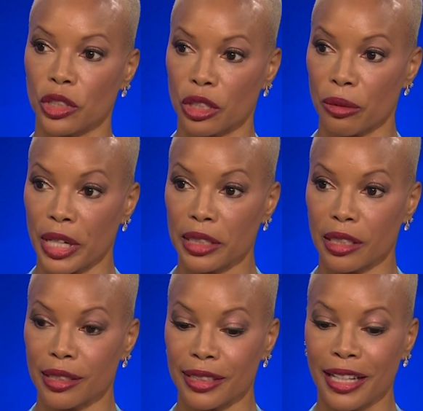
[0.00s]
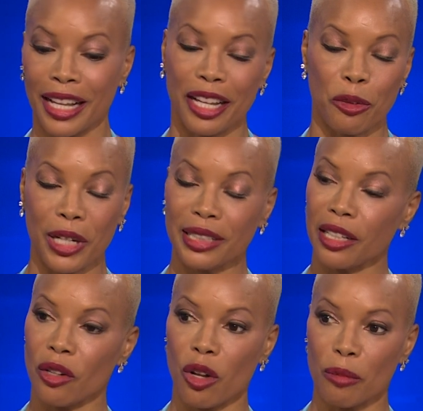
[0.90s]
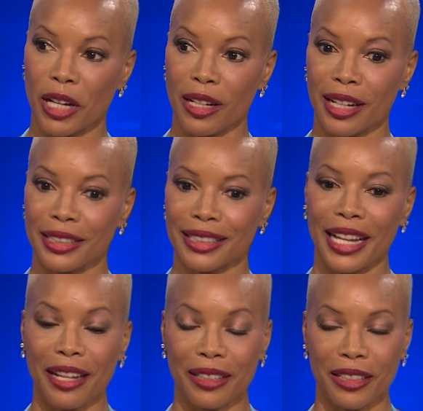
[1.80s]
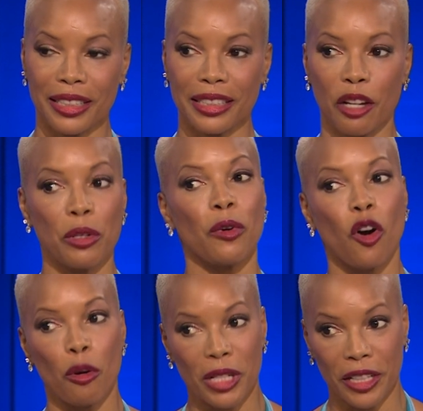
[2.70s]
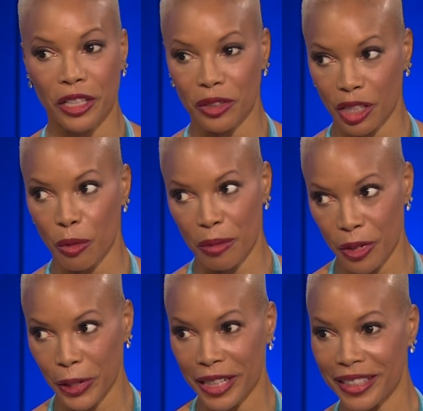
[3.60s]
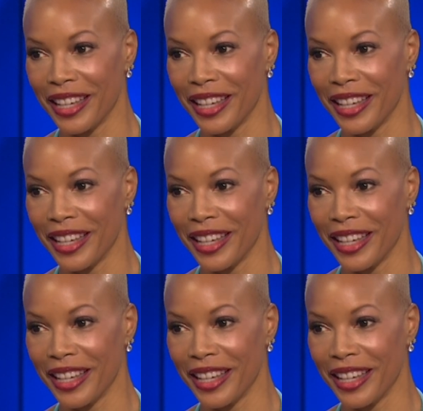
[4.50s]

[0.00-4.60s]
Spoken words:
generations. And what I tell all of my clients is they have to understand we were all millennials at one point.